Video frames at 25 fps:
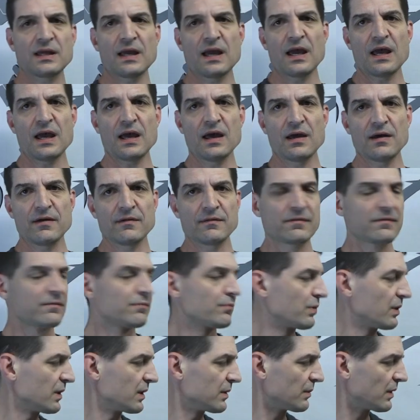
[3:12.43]
have
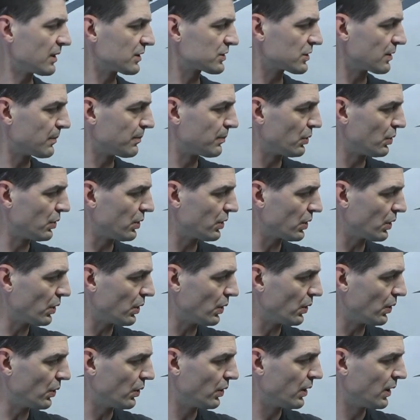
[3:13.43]
pretty much a bullet
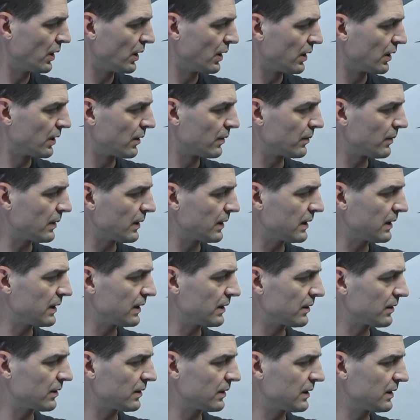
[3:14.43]
hole. Right
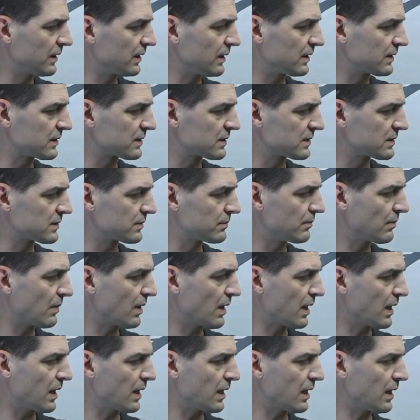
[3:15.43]
here is
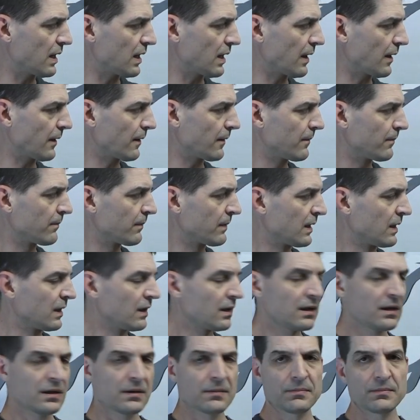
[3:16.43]
my uh,
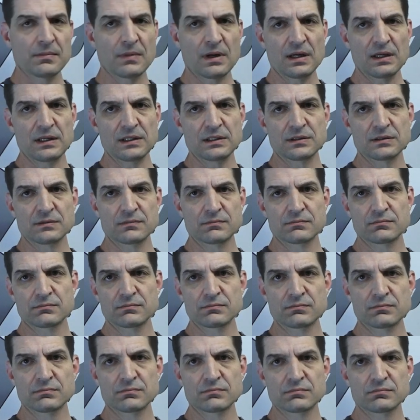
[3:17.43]
my
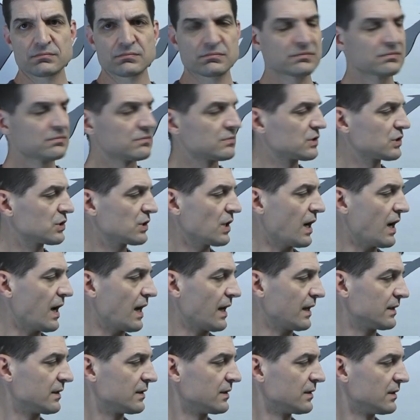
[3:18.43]

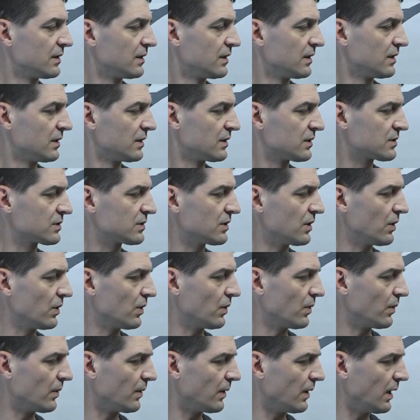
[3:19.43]
shot.
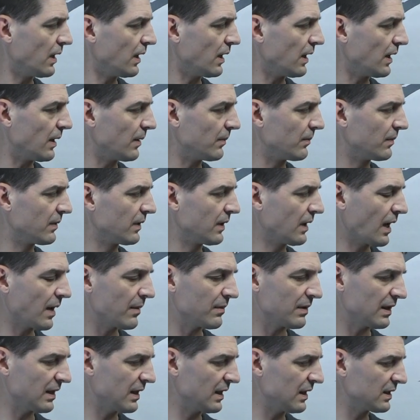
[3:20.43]
So, um, I
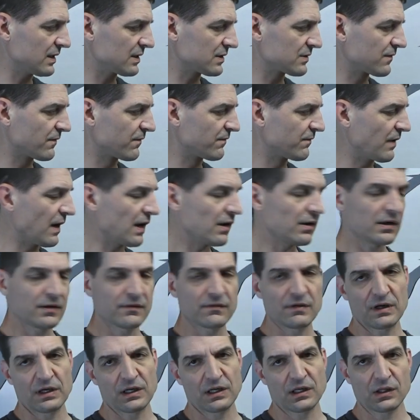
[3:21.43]
mean, it is very,
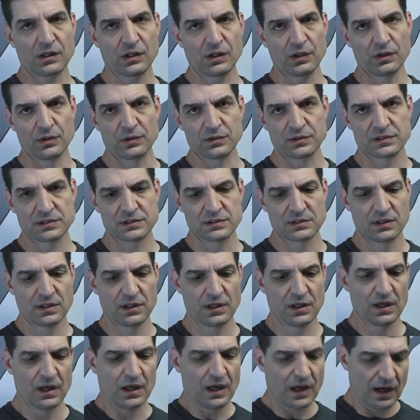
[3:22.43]
very close.
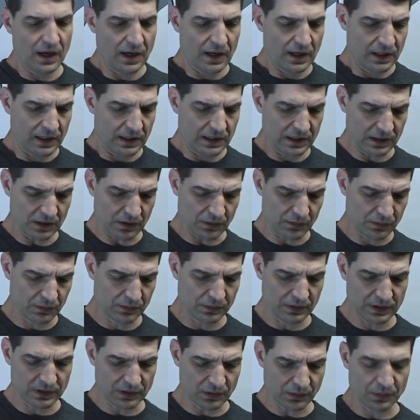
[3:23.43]
In, a,
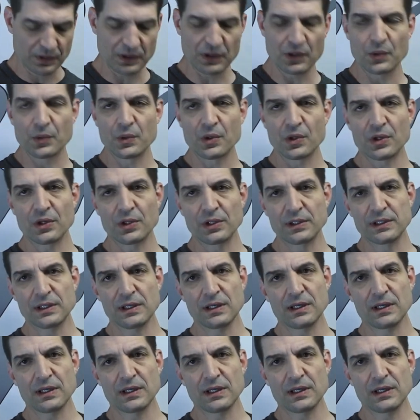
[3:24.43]
in the real world,